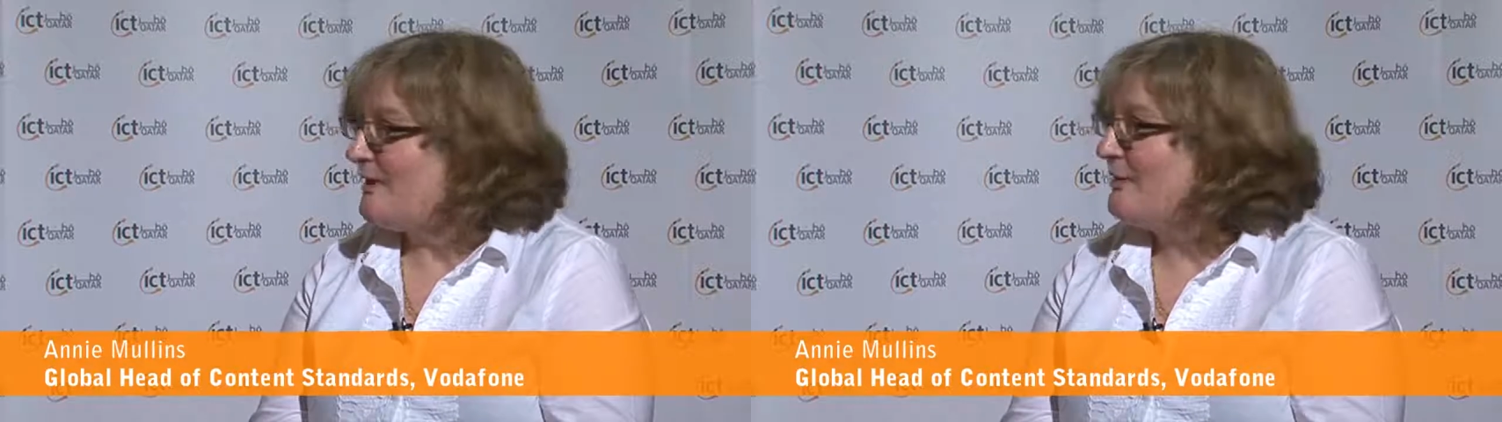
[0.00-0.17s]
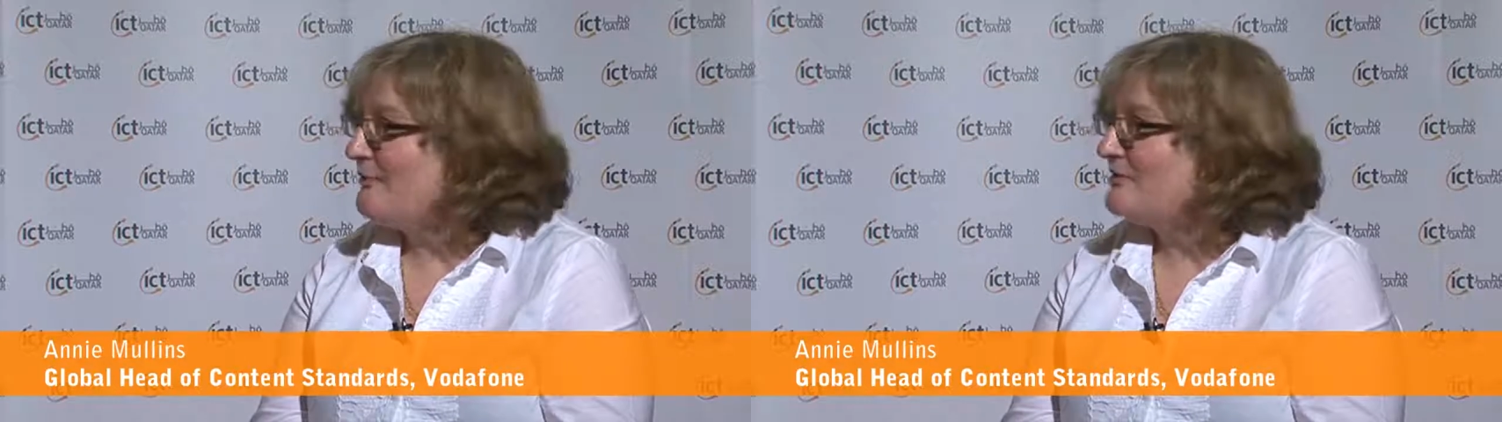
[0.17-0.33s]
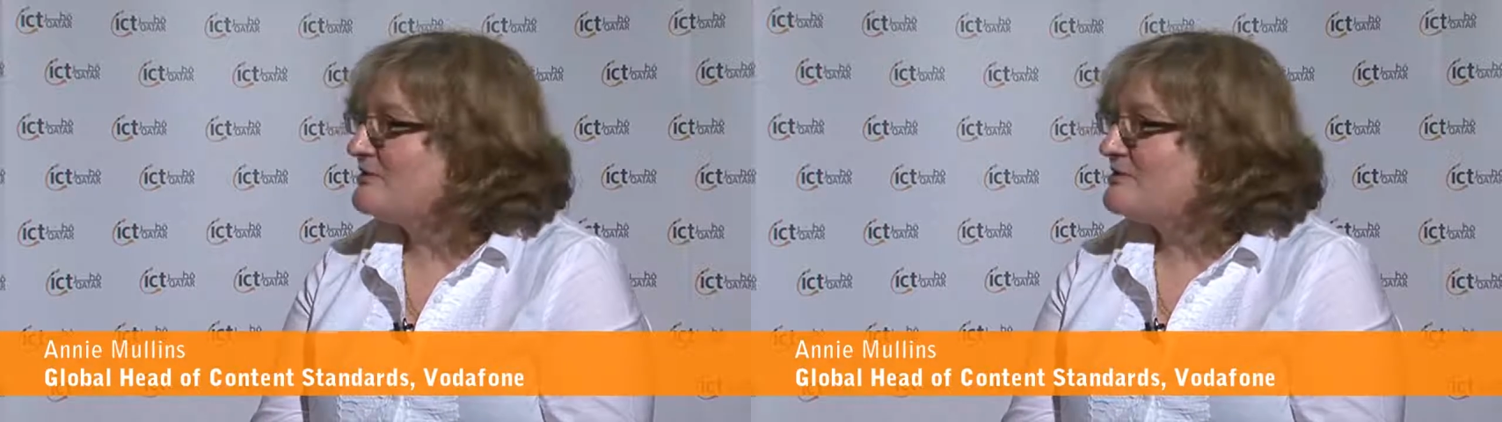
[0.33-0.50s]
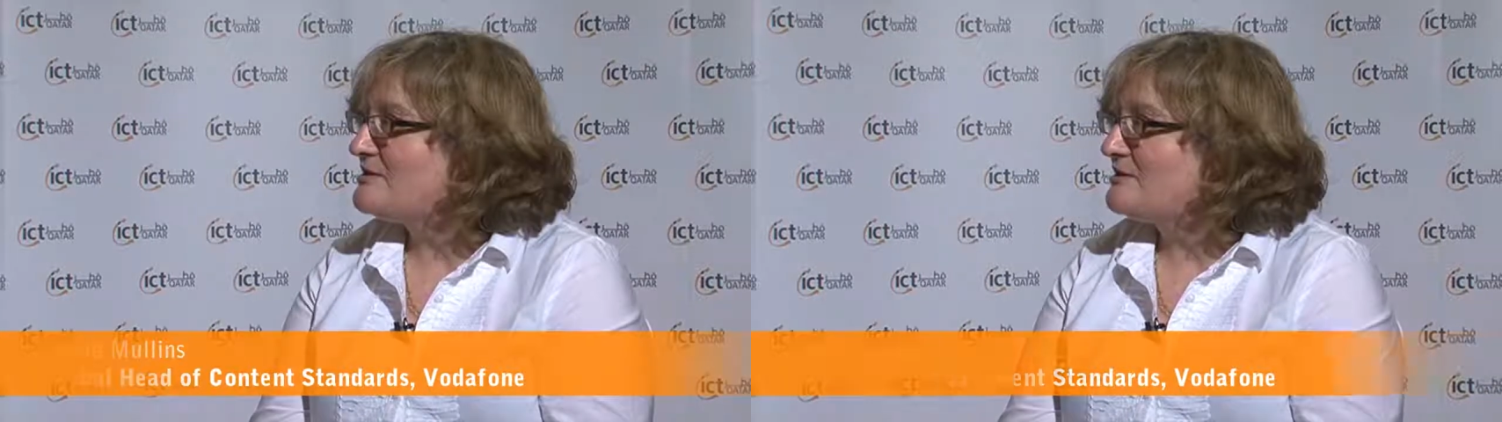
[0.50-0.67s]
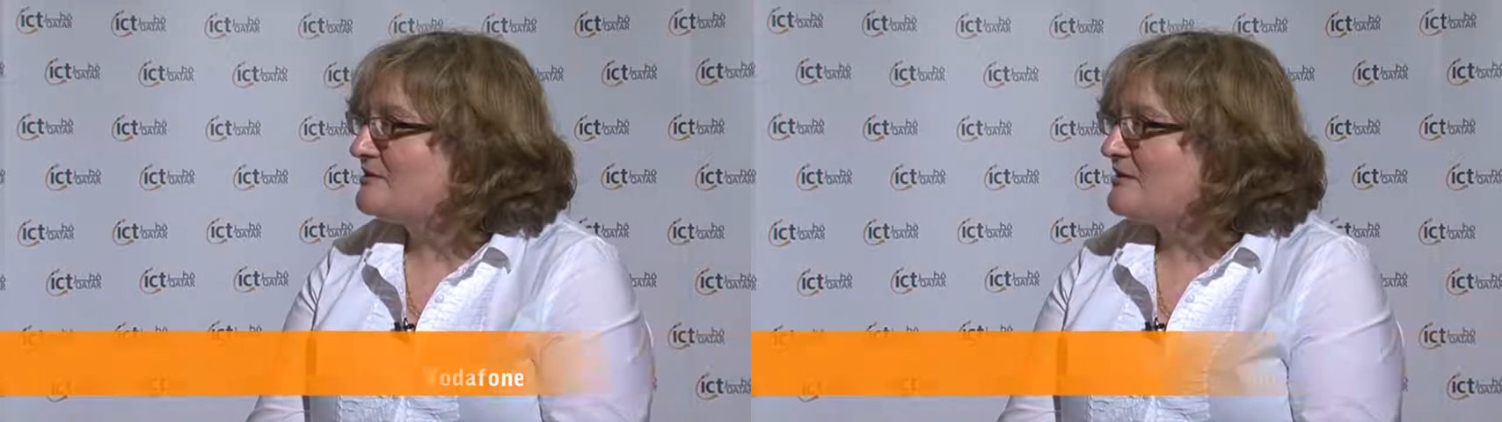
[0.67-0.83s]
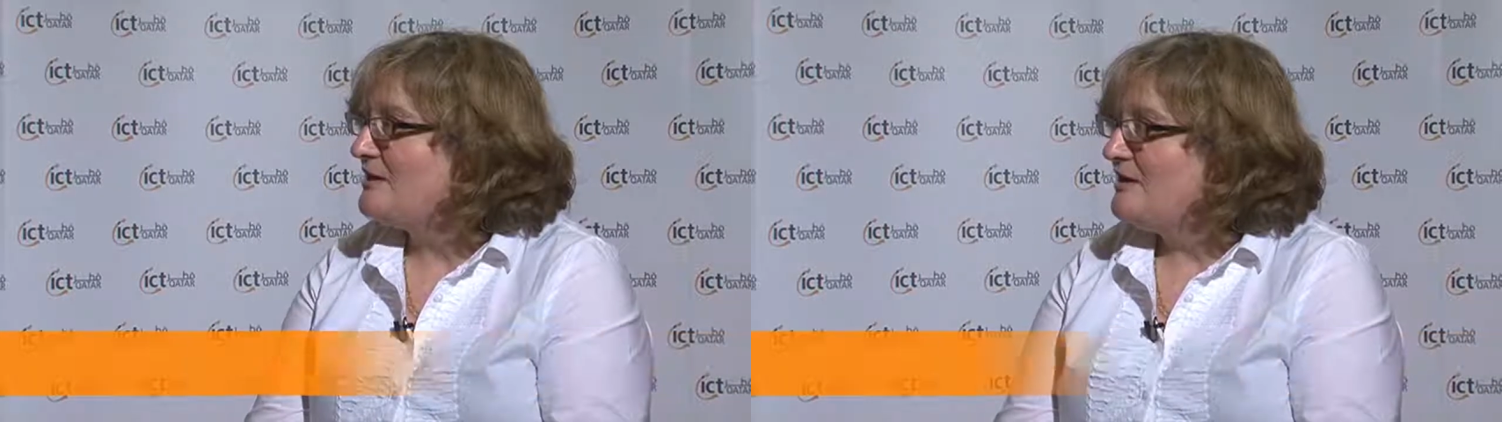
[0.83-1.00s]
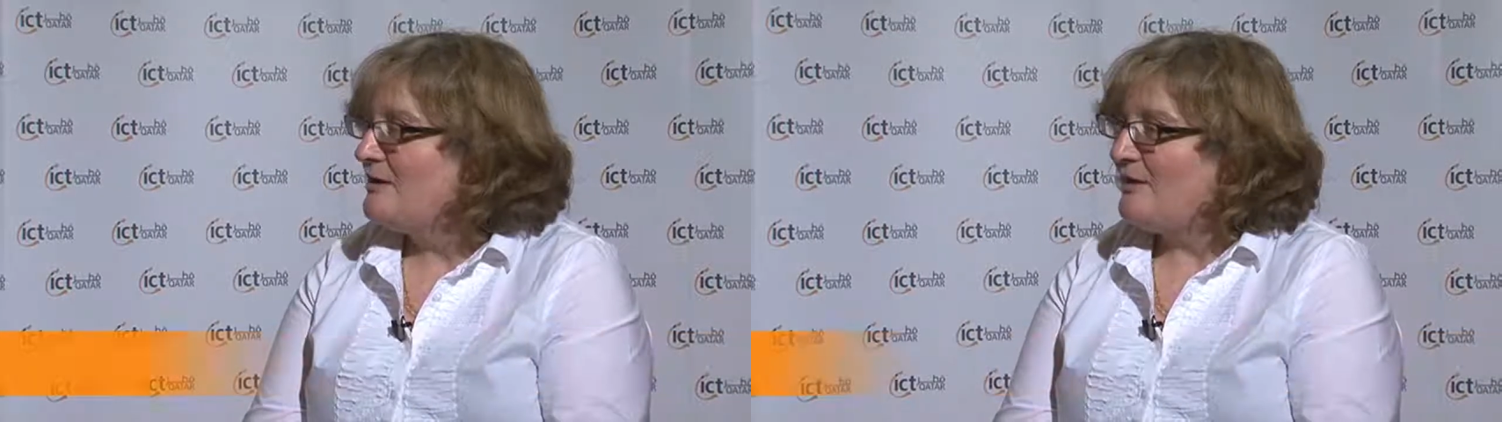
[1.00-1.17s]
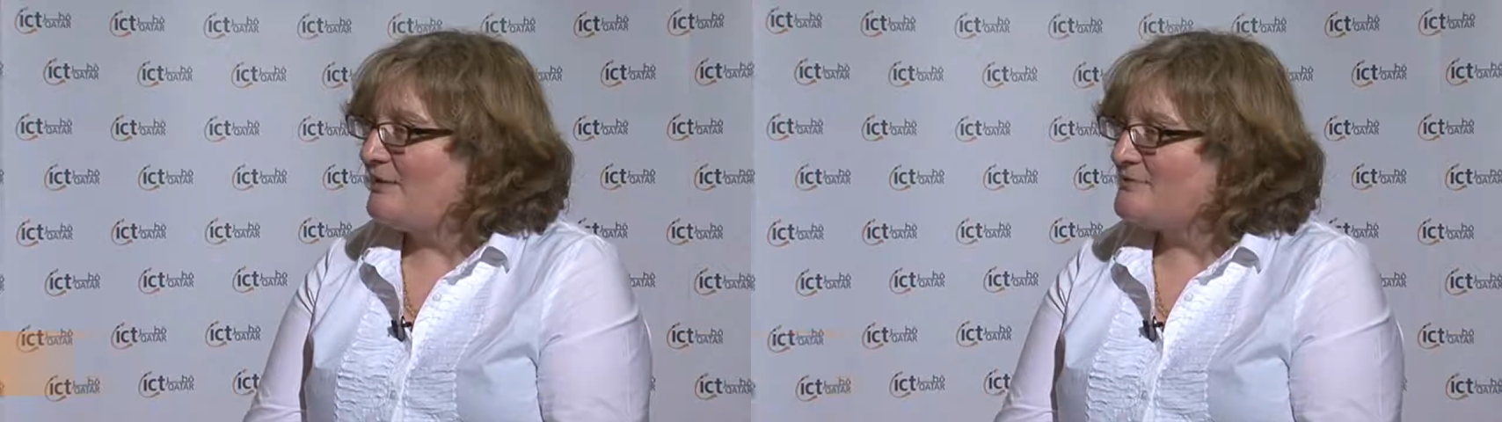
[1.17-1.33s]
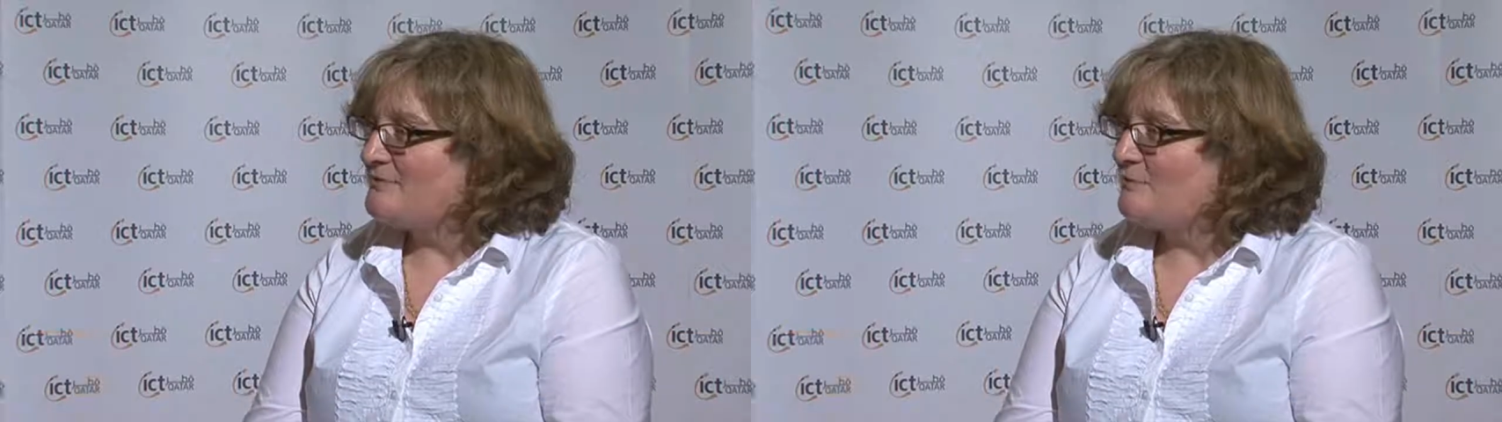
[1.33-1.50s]
parents, and
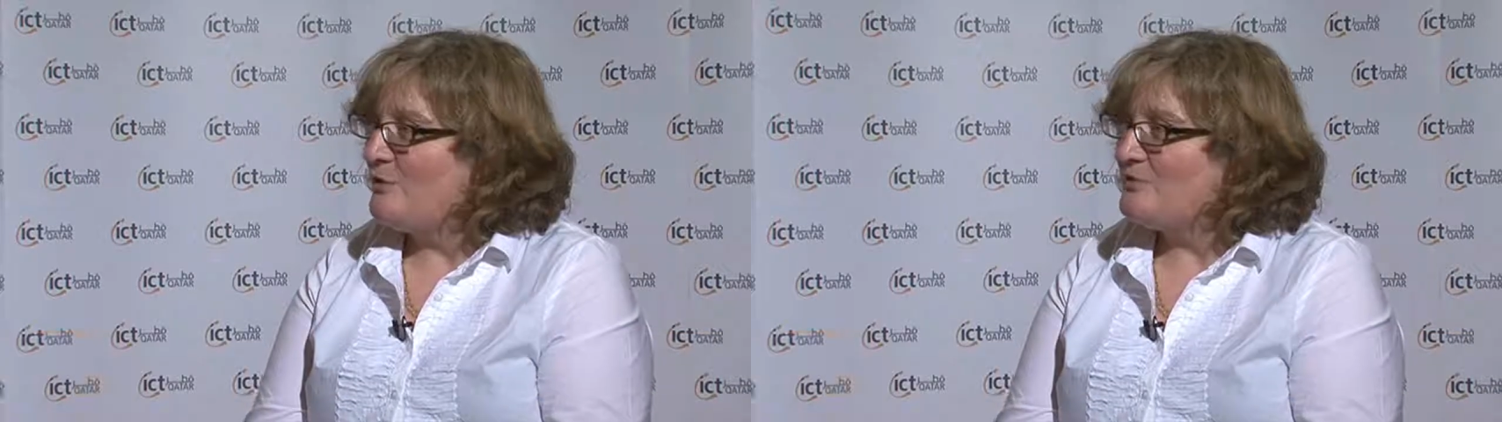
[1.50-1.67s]
perhaps